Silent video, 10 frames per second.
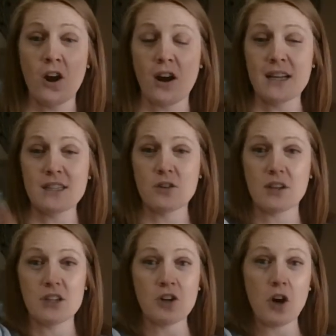All right, so
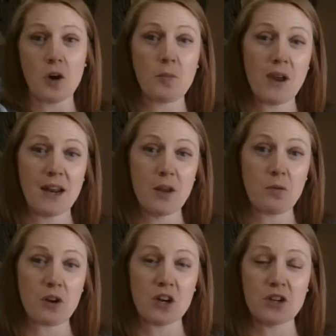get your arm ready.
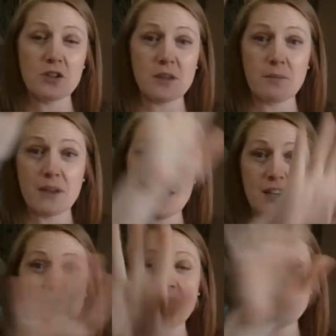We're going to do some
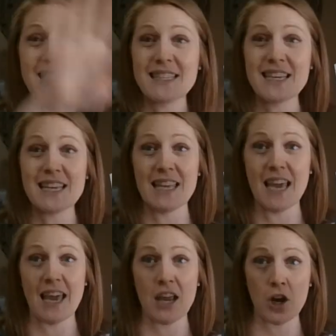big tracing in
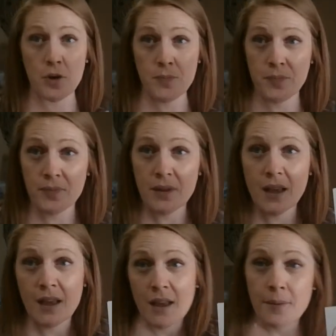the air.
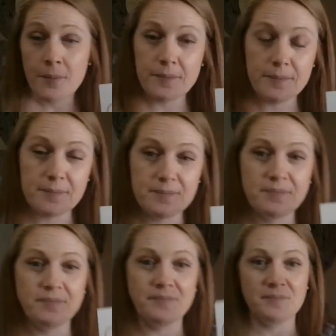
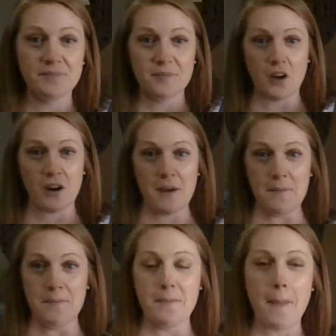All
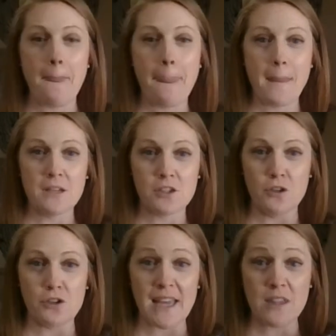right, so
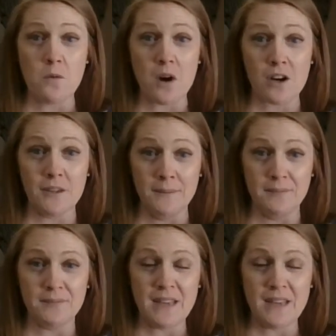look at the word.